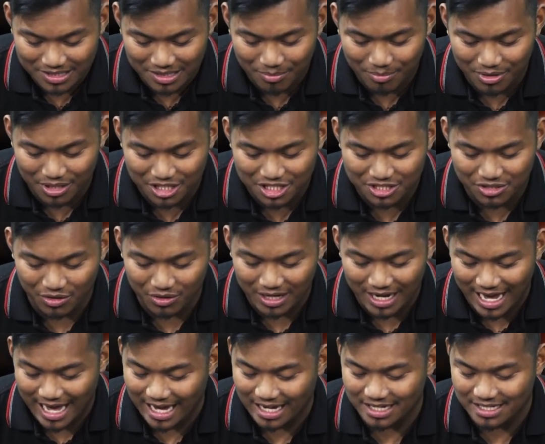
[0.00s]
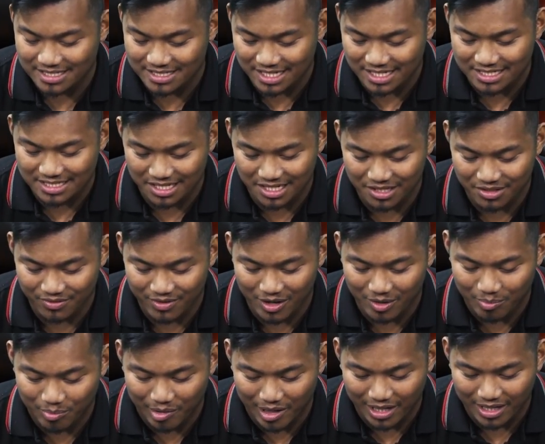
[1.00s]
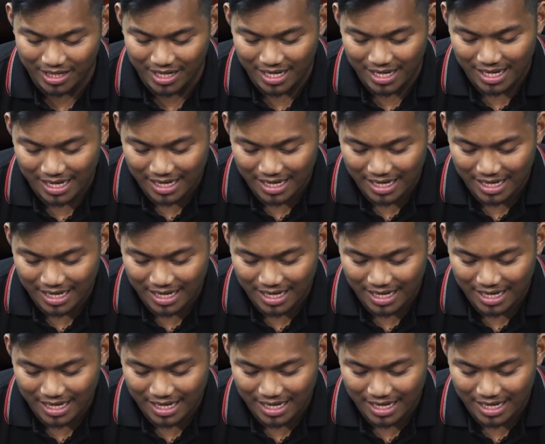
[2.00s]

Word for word: to Minnesota and a sixteenth round pick.